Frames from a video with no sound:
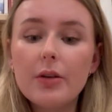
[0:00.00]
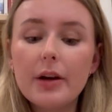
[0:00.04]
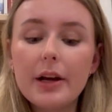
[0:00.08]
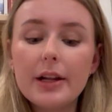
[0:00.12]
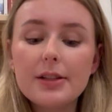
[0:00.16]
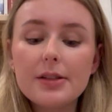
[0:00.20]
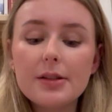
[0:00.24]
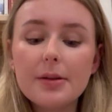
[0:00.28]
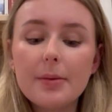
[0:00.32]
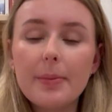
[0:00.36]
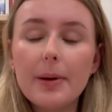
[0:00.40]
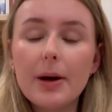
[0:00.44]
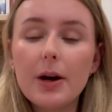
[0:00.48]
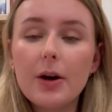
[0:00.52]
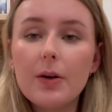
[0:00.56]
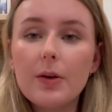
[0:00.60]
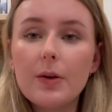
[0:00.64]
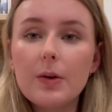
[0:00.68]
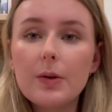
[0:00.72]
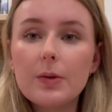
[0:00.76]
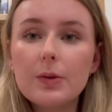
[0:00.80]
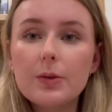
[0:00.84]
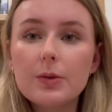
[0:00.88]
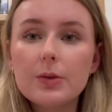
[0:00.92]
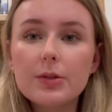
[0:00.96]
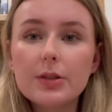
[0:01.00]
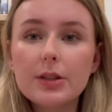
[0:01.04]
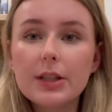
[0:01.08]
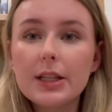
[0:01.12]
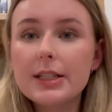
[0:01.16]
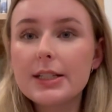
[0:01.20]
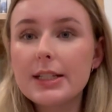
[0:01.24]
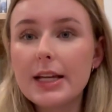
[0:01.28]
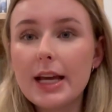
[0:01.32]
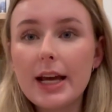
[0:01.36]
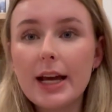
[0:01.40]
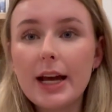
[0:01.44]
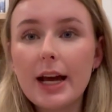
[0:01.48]
It's about the
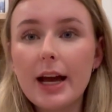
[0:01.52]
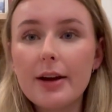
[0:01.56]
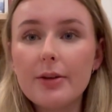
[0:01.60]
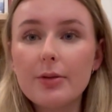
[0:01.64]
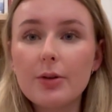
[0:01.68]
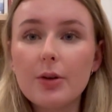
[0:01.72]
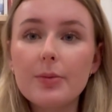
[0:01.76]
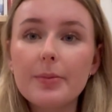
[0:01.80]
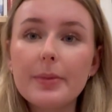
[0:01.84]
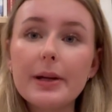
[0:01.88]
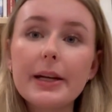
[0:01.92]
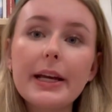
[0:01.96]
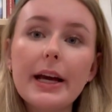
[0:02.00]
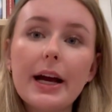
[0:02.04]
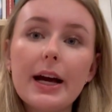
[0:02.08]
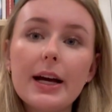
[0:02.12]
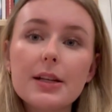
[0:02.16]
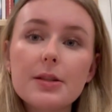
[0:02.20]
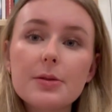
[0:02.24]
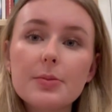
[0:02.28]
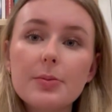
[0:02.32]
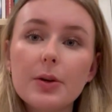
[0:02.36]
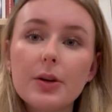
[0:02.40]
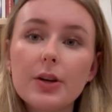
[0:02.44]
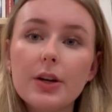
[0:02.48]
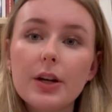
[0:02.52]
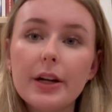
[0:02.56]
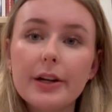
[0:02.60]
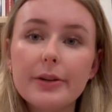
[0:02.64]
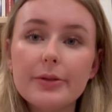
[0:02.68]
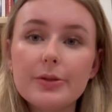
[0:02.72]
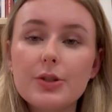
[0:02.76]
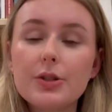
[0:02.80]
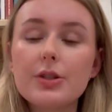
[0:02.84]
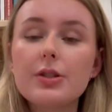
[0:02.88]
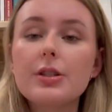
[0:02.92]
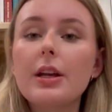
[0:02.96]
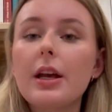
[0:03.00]
day I wrote my Casper and I was
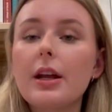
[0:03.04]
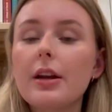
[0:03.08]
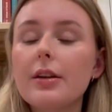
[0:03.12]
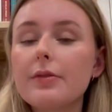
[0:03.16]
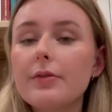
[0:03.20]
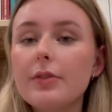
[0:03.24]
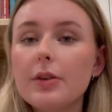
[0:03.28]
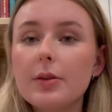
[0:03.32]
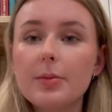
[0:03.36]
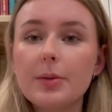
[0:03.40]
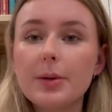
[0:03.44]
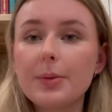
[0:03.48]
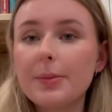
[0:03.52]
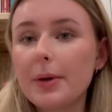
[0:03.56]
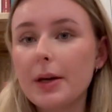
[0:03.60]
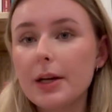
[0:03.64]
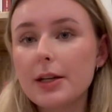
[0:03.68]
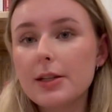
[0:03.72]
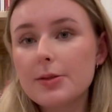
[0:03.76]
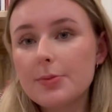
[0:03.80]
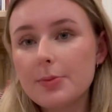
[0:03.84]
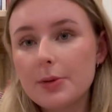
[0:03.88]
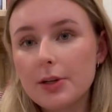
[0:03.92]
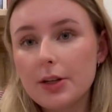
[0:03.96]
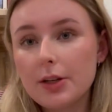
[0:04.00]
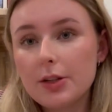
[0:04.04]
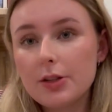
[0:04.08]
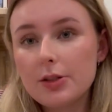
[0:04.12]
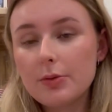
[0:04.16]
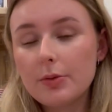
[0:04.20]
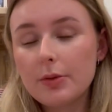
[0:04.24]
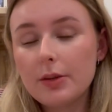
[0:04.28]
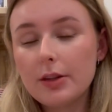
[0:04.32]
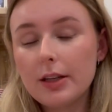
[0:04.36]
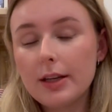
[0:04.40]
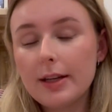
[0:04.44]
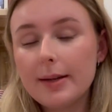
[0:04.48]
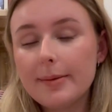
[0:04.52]
just kind of filming my experience
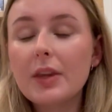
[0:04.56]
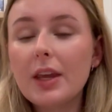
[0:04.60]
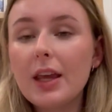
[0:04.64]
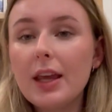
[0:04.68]
with it.